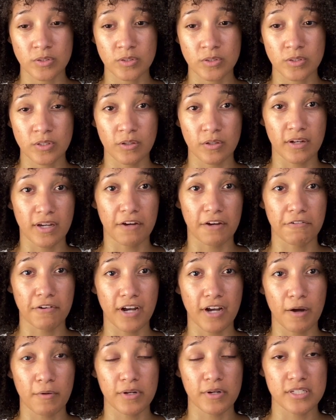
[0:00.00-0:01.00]
okay, I
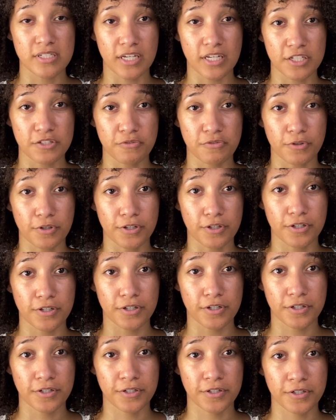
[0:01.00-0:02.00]
forgot what it stands for.
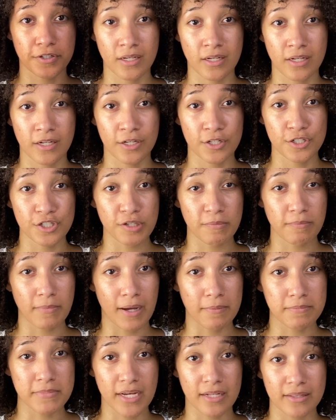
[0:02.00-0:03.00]
She
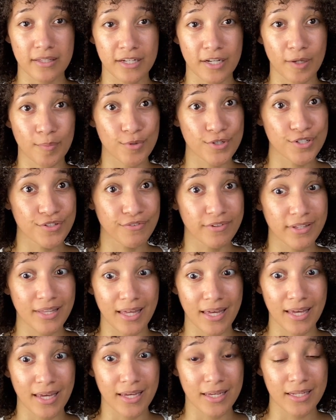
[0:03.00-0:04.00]
mapped out the numbers for
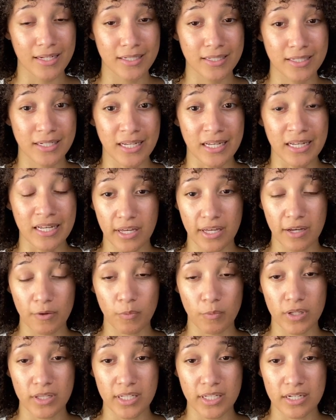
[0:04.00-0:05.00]
that. At
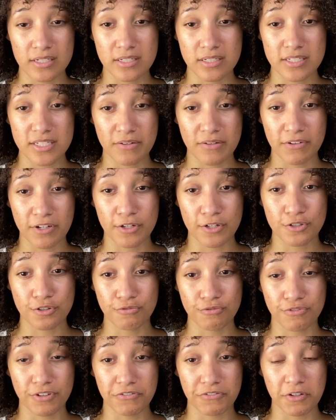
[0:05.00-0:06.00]

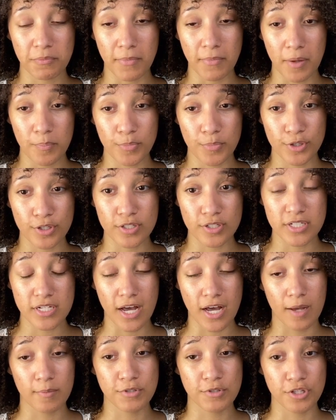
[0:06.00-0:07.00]
1,750 members
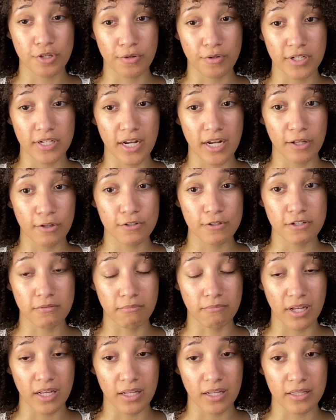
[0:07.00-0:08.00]
times $30 a
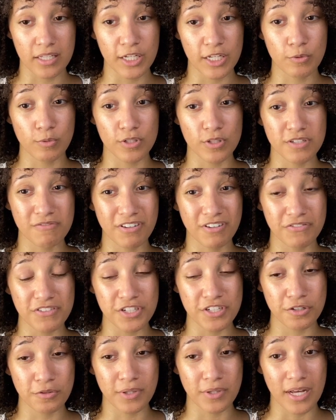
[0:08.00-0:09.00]
month equals
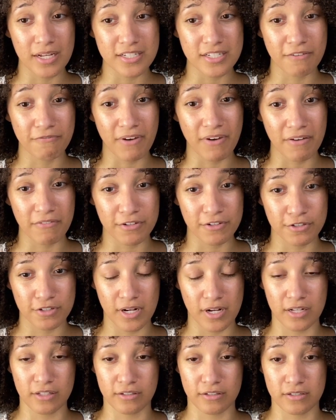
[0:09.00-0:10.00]

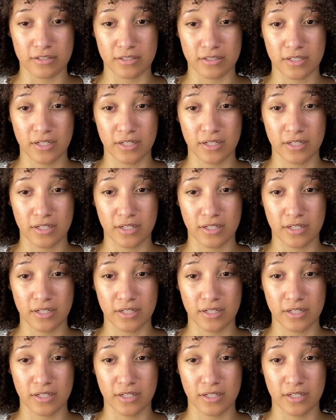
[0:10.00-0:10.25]
$52,500.